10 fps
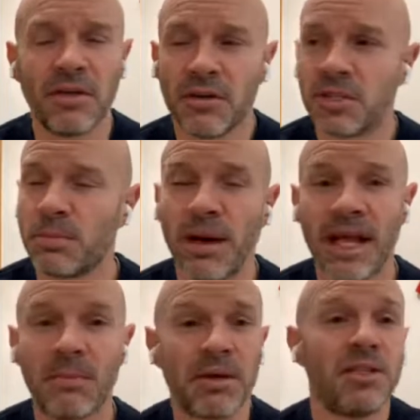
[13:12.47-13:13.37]
You can just
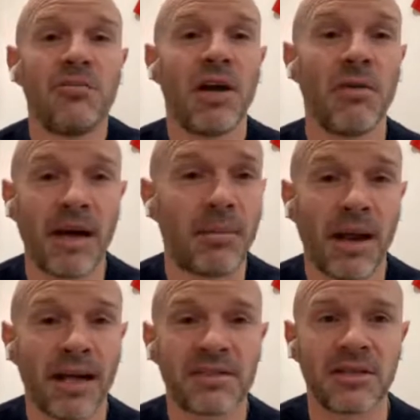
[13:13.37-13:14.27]
play it because you know that
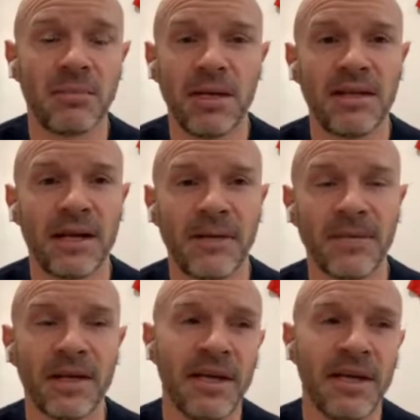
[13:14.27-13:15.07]
player is going to be there.